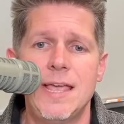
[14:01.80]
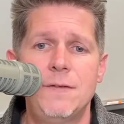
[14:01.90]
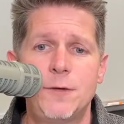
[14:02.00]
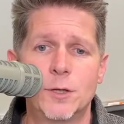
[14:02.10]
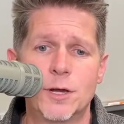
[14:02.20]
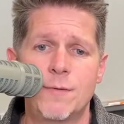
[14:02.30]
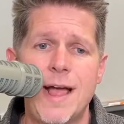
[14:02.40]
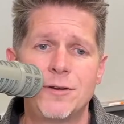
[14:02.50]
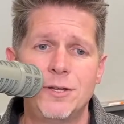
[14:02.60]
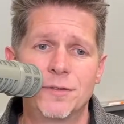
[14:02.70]
If you look
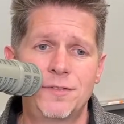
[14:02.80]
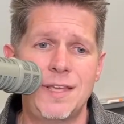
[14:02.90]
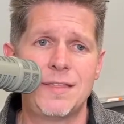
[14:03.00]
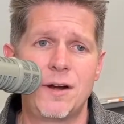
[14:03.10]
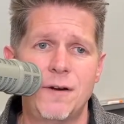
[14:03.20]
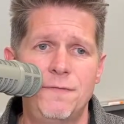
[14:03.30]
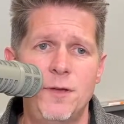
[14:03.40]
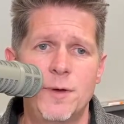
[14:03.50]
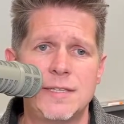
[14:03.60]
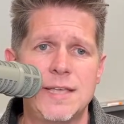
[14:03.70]
around, you'll see there are a
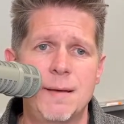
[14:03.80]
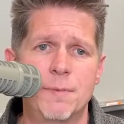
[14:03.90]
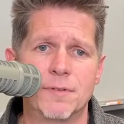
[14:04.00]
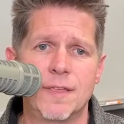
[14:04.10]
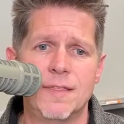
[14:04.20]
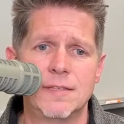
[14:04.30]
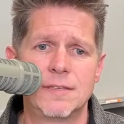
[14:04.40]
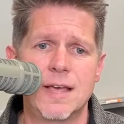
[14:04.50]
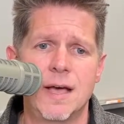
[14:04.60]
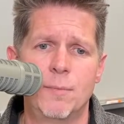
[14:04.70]
few examples in this
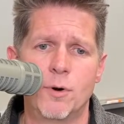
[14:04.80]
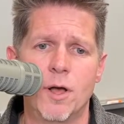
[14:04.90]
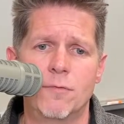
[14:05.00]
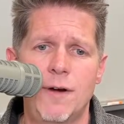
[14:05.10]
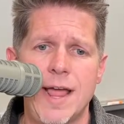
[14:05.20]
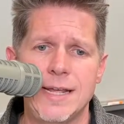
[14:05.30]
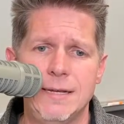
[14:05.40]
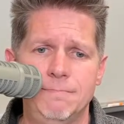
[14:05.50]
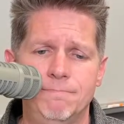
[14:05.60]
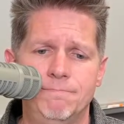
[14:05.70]
style board
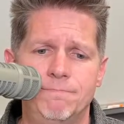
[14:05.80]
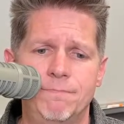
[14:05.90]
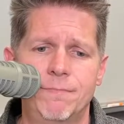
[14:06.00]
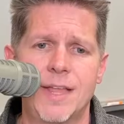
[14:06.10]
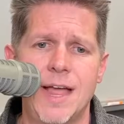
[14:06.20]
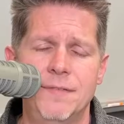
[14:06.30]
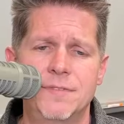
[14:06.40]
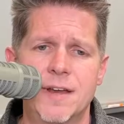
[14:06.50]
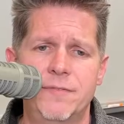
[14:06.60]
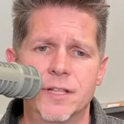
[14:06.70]
already. I have
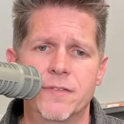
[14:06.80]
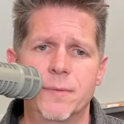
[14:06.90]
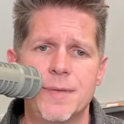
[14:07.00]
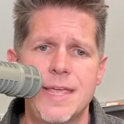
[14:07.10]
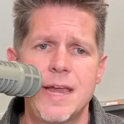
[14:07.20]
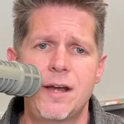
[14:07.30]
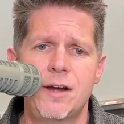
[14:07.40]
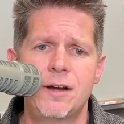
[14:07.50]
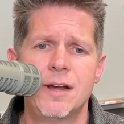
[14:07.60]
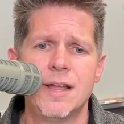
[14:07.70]
several of them
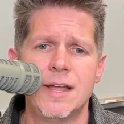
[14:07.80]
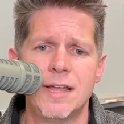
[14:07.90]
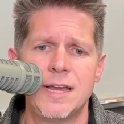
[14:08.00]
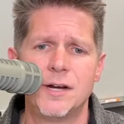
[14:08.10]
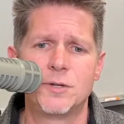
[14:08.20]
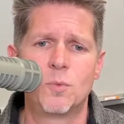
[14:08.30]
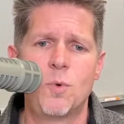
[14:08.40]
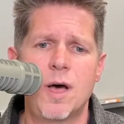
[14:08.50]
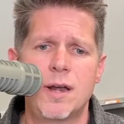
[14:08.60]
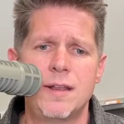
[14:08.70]
here. Here's
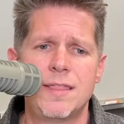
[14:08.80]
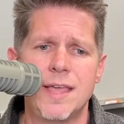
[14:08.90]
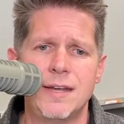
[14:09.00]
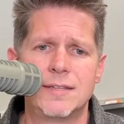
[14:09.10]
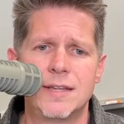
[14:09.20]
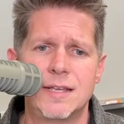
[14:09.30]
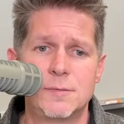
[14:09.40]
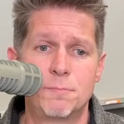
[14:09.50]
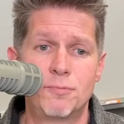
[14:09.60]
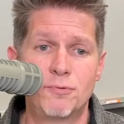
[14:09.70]
one that
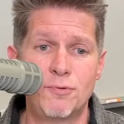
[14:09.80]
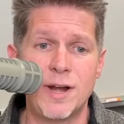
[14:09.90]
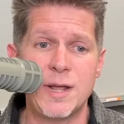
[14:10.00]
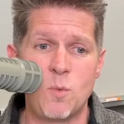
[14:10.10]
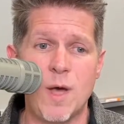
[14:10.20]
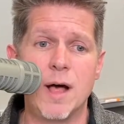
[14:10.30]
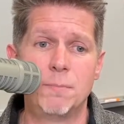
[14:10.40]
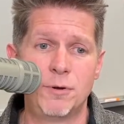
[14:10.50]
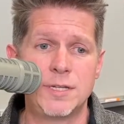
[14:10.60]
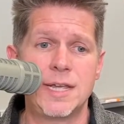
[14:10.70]
is pretty well
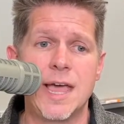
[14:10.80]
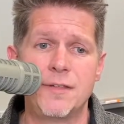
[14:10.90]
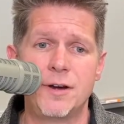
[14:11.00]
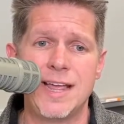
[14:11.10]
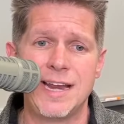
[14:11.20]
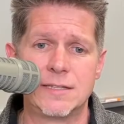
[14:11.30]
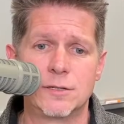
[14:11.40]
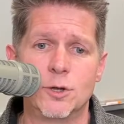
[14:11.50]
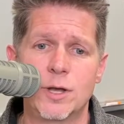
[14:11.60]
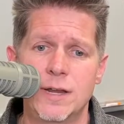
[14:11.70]
put together in
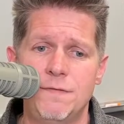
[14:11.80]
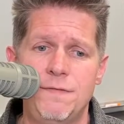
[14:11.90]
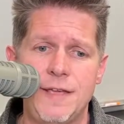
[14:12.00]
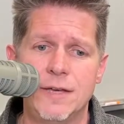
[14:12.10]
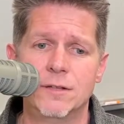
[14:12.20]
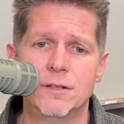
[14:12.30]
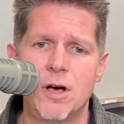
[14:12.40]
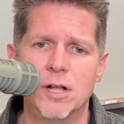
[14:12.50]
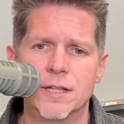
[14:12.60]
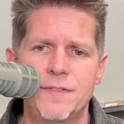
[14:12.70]
its look and feel.
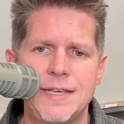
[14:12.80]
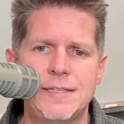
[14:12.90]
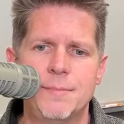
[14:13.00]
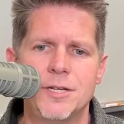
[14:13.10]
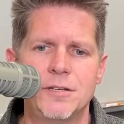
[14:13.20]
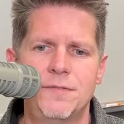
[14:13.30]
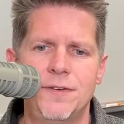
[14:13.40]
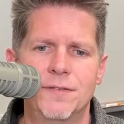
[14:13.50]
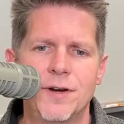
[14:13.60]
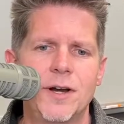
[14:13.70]
All of these images
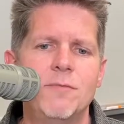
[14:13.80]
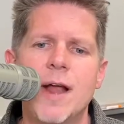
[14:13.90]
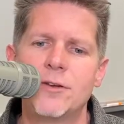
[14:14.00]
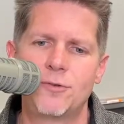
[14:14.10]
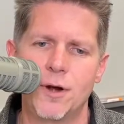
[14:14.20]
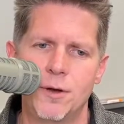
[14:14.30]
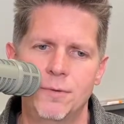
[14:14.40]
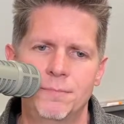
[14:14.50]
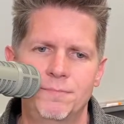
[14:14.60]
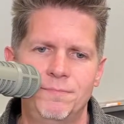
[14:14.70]
feel very
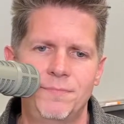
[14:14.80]
retro.